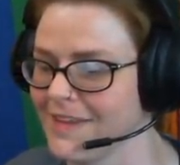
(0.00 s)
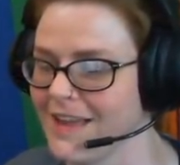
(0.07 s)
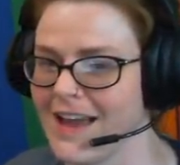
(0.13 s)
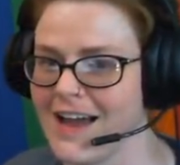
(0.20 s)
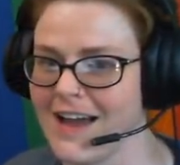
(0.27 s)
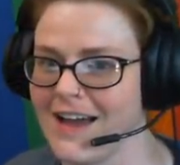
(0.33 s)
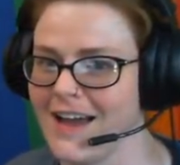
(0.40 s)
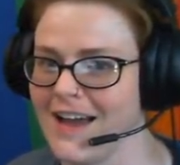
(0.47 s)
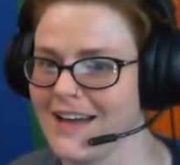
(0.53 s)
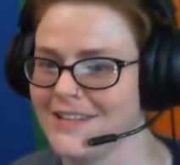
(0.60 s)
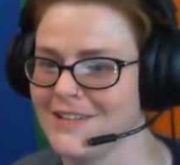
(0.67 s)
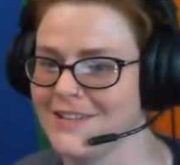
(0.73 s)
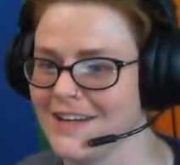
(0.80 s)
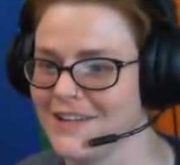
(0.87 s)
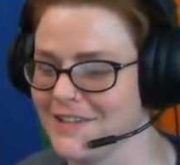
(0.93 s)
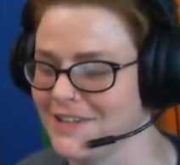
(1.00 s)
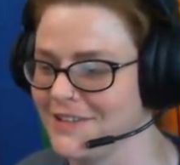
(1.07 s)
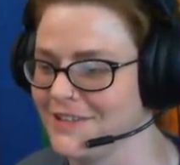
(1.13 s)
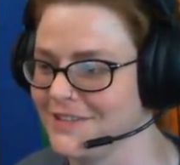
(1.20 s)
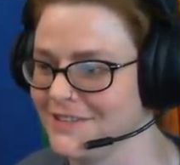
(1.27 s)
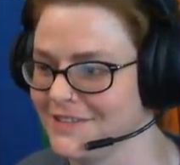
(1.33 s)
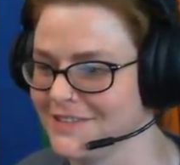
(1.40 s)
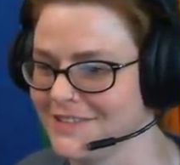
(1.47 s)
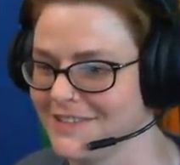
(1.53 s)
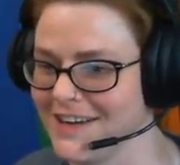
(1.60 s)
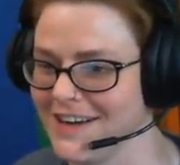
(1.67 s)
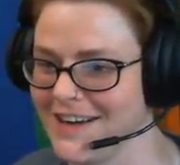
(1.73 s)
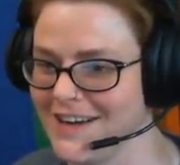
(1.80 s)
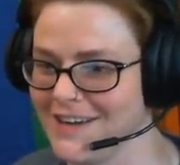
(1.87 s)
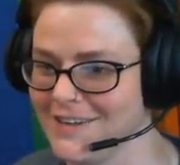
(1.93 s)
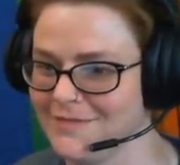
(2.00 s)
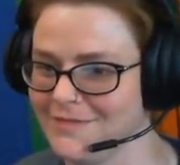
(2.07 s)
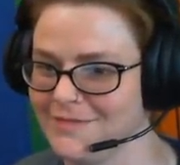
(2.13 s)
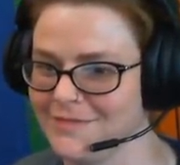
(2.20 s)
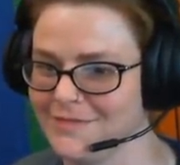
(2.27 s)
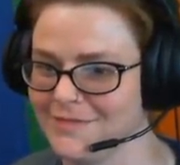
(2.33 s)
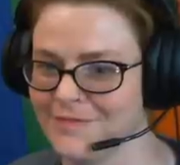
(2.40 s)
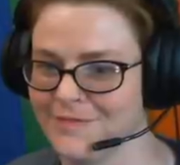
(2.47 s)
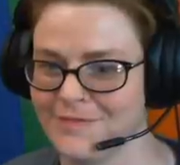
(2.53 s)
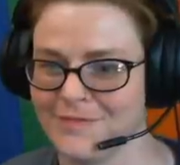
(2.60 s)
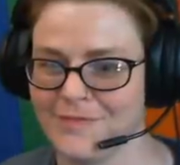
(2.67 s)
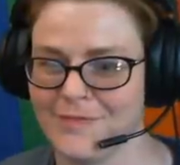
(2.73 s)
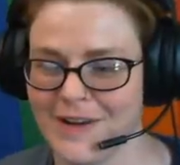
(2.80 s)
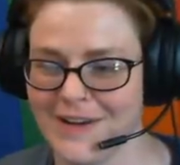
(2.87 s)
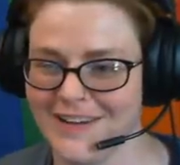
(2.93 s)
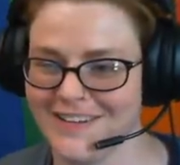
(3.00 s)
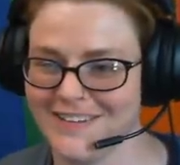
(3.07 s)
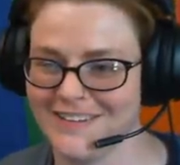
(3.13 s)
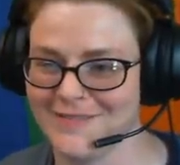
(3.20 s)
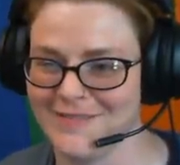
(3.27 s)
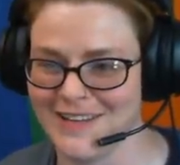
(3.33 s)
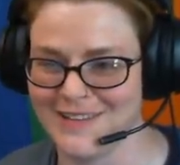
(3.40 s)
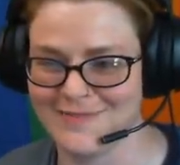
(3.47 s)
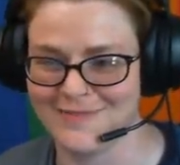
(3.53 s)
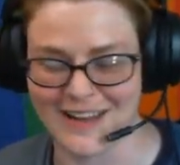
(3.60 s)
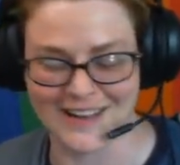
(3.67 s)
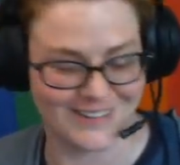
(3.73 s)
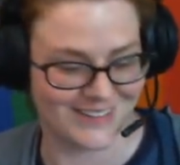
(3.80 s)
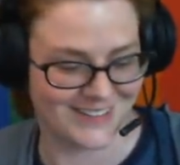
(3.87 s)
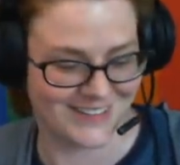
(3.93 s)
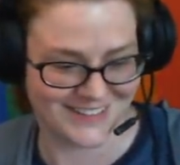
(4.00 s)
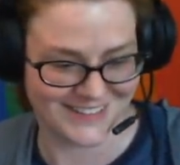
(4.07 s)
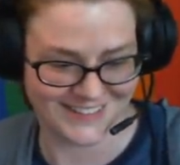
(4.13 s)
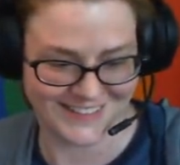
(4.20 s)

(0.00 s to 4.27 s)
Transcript: I do that too. My spouse